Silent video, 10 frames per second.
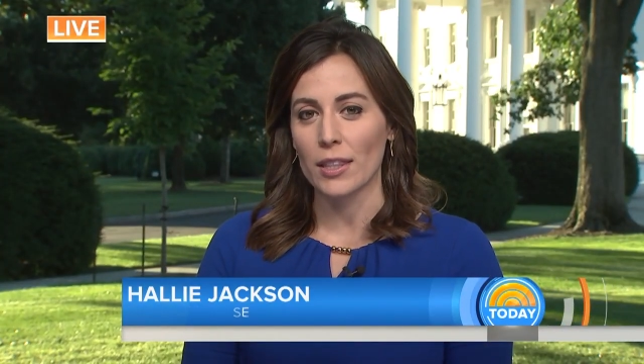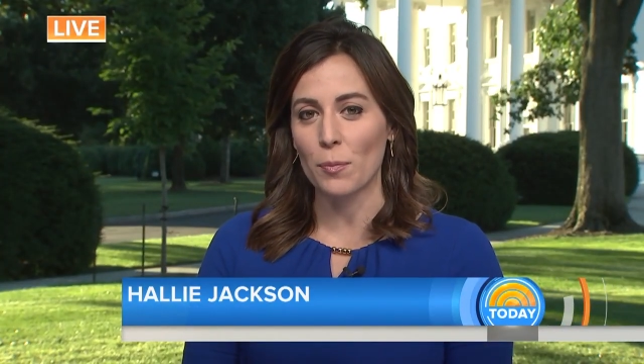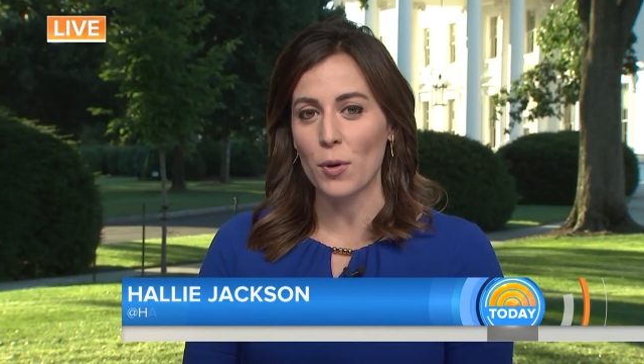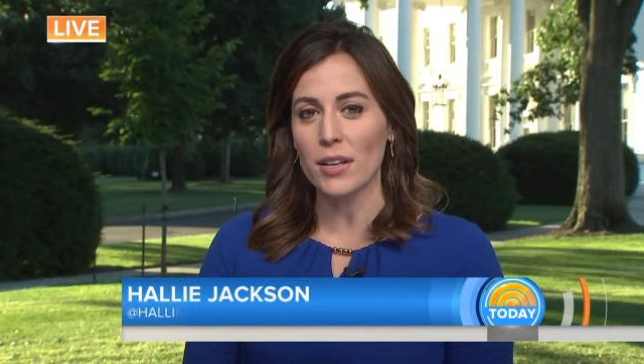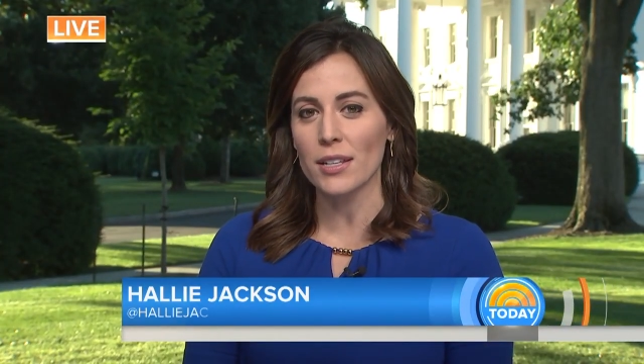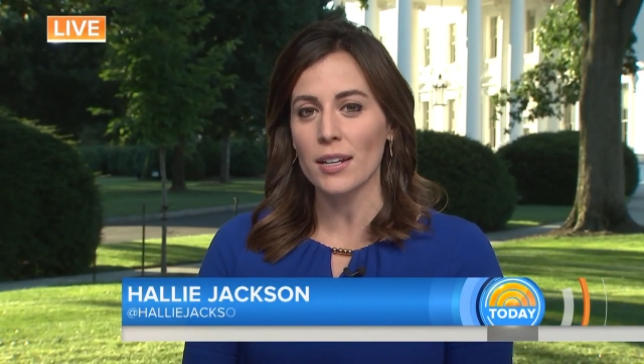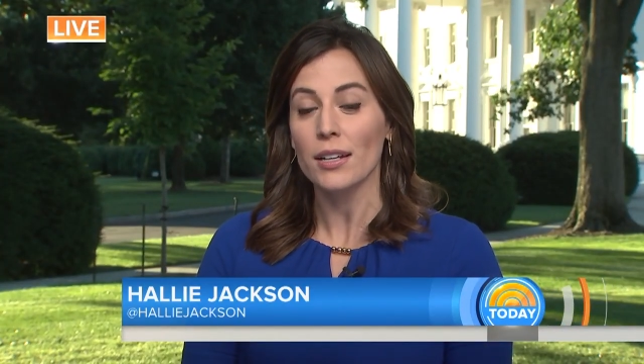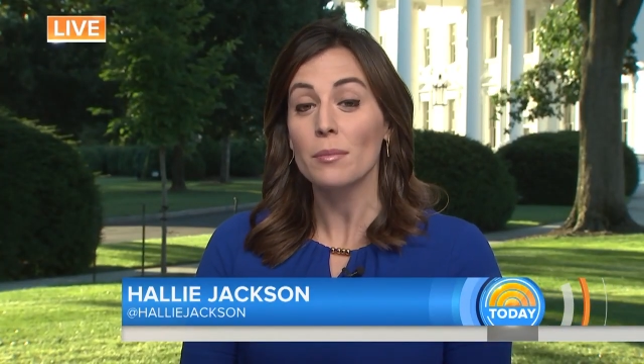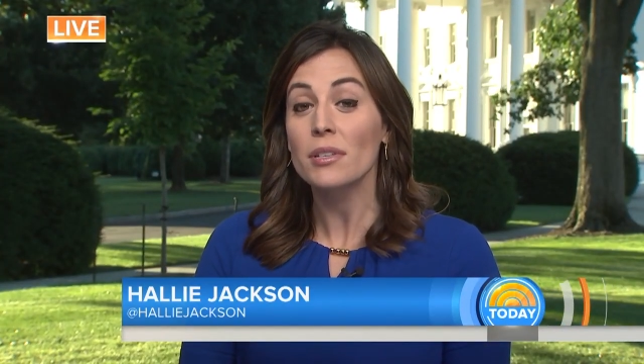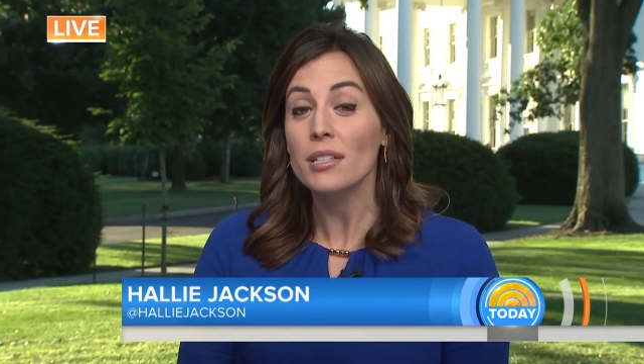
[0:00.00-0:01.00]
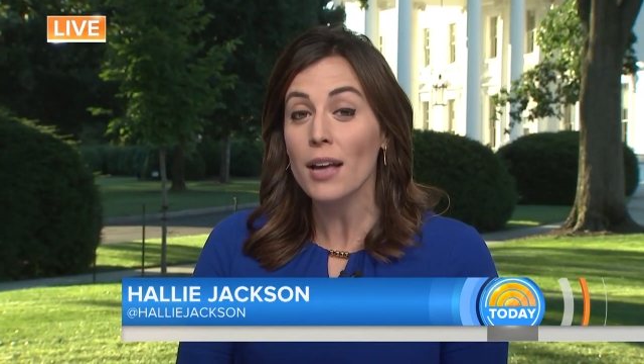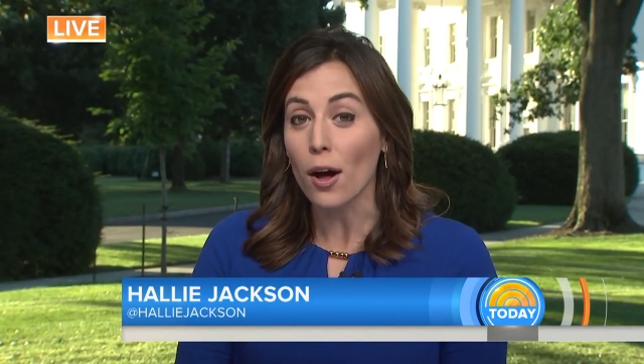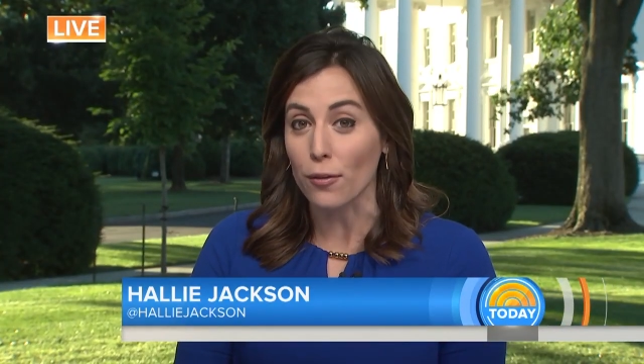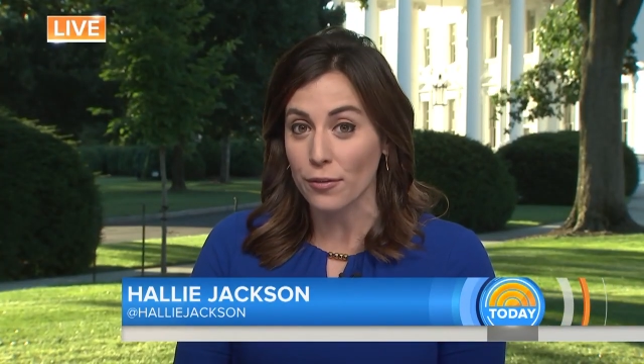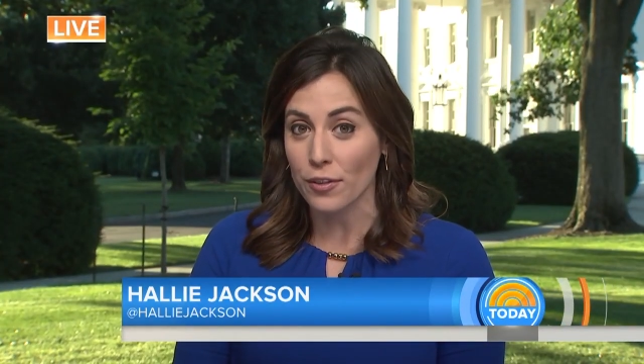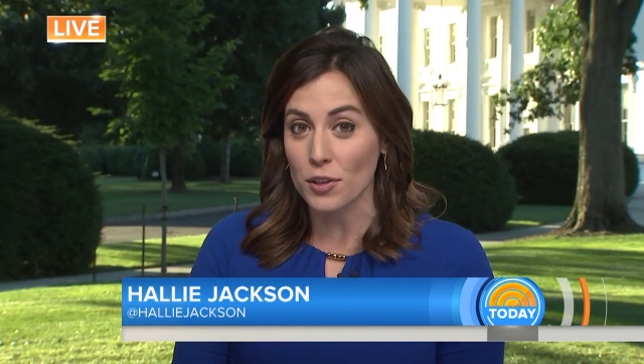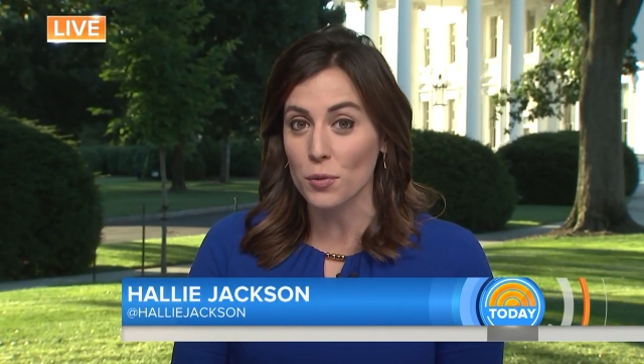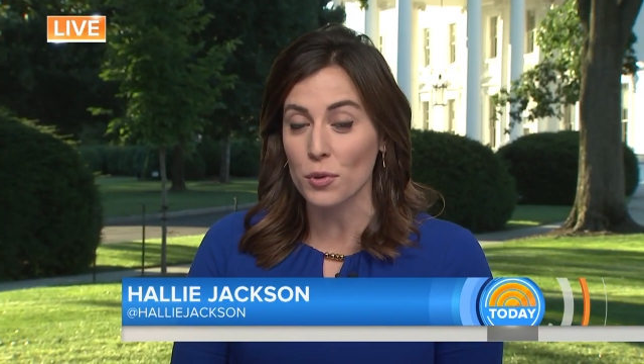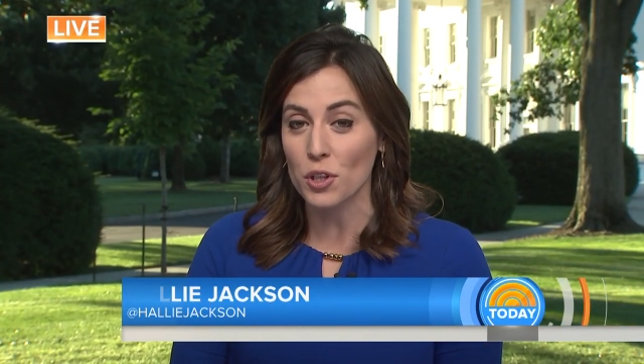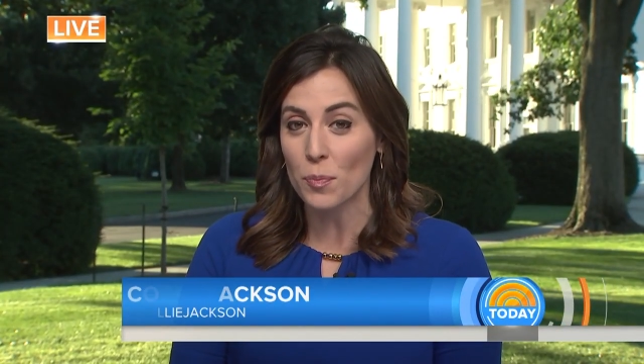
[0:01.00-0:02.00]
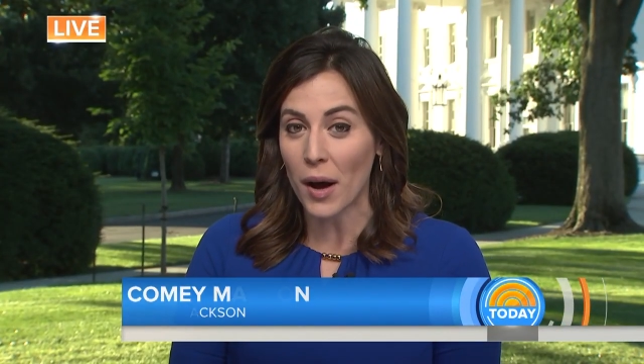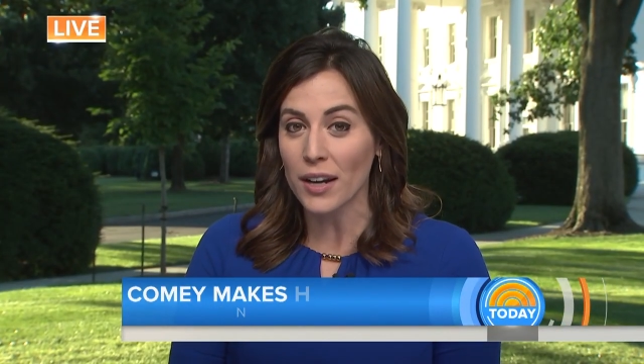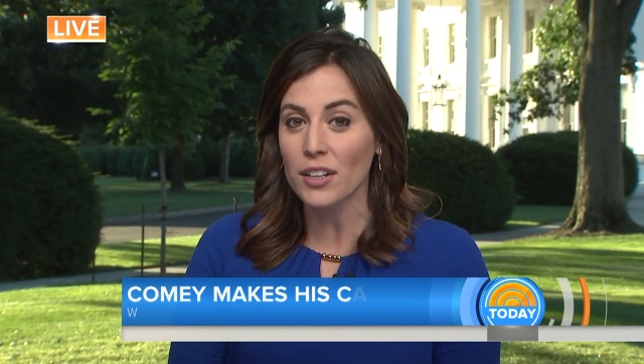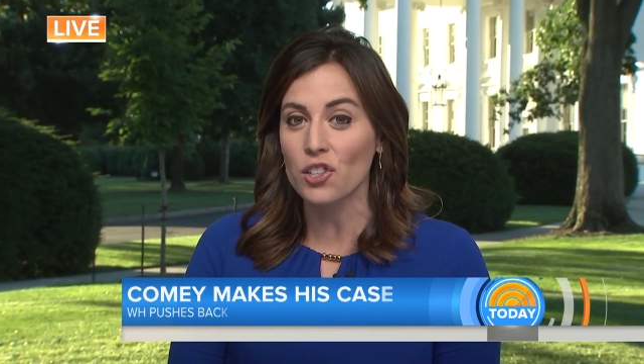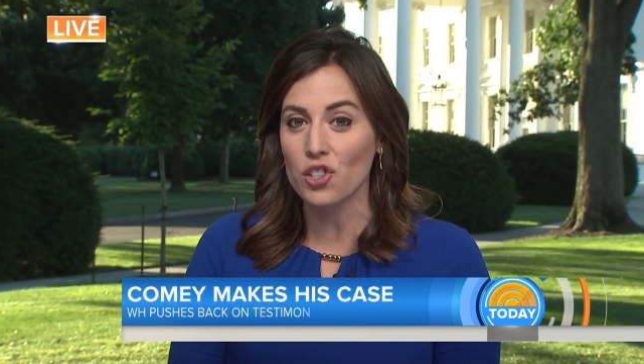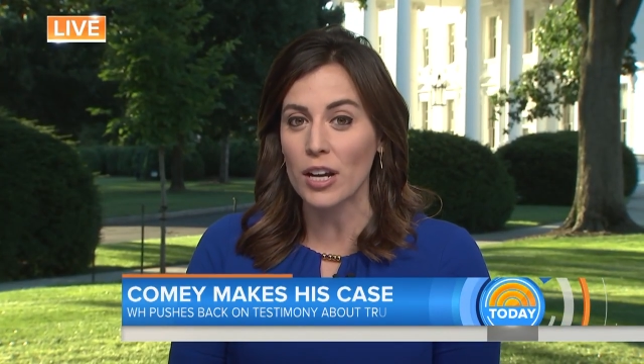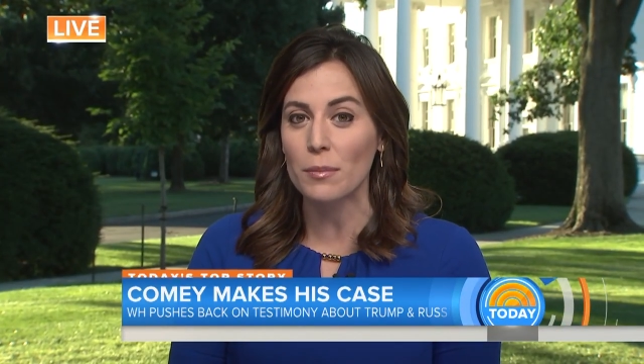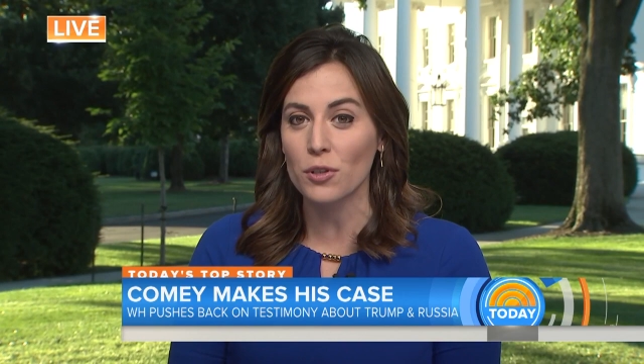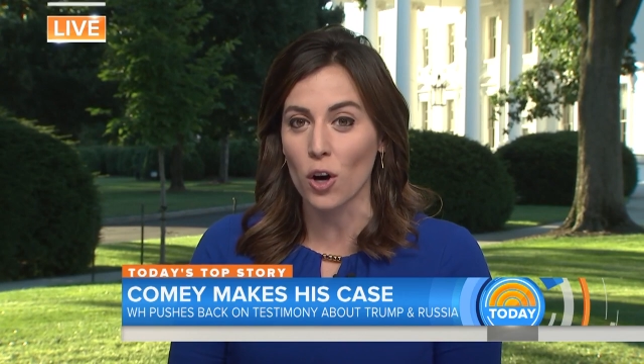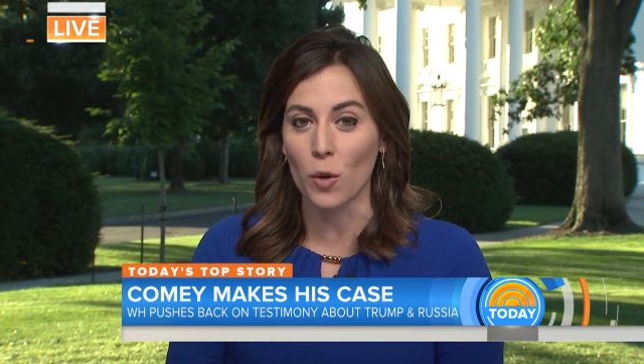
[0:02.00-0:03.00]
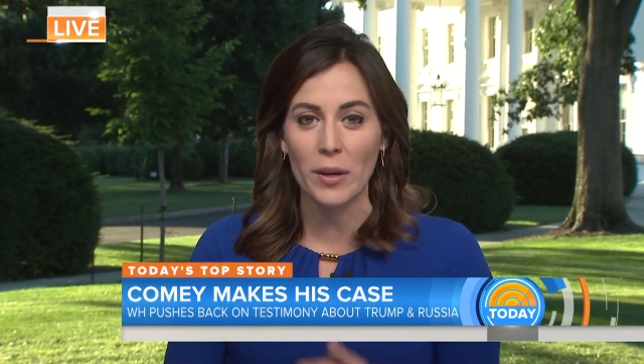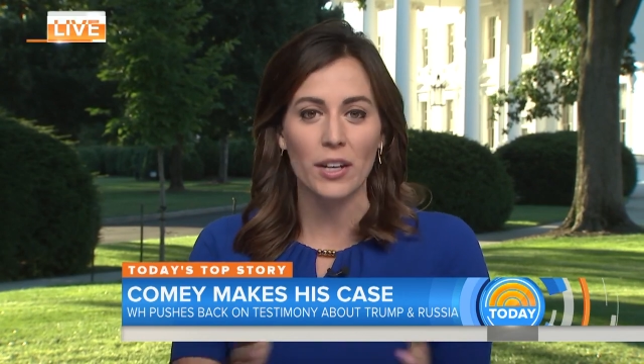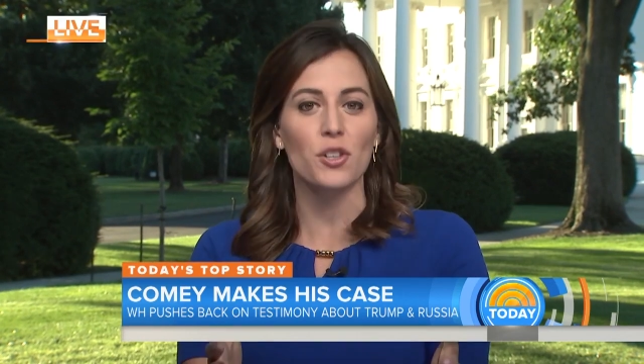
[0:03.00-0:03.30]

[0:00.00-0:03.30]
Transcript: the president himself is responding to James Comey,